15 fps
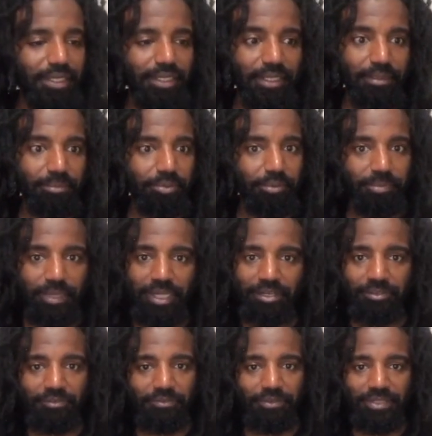Get
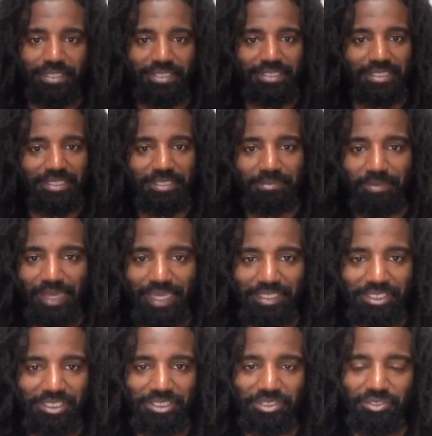prepared for this
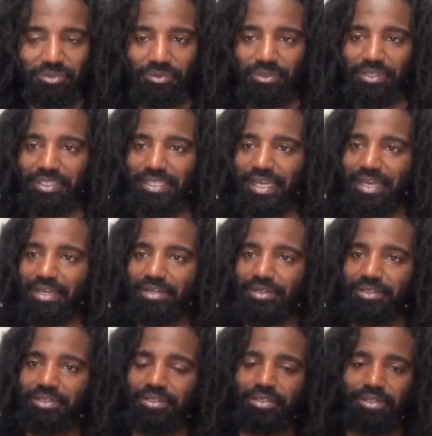expansion tour,
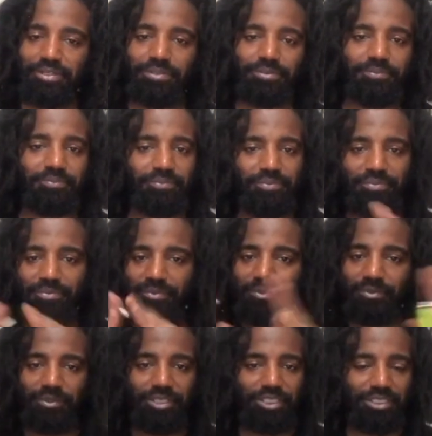y'all. You know,
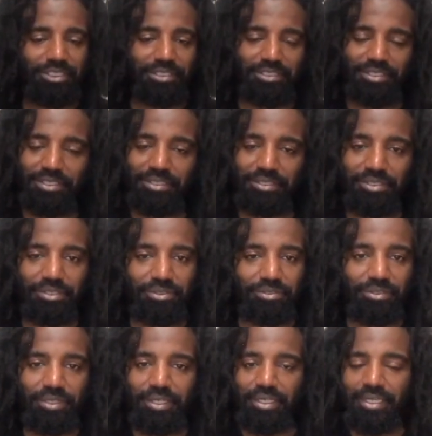wish us, you
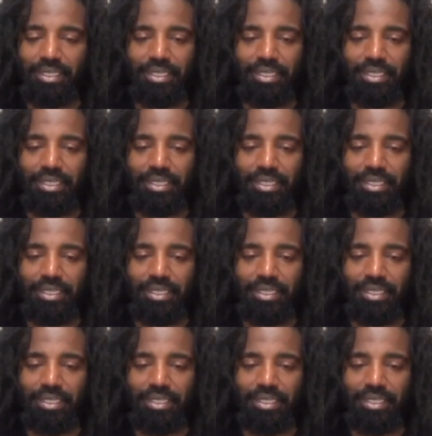know,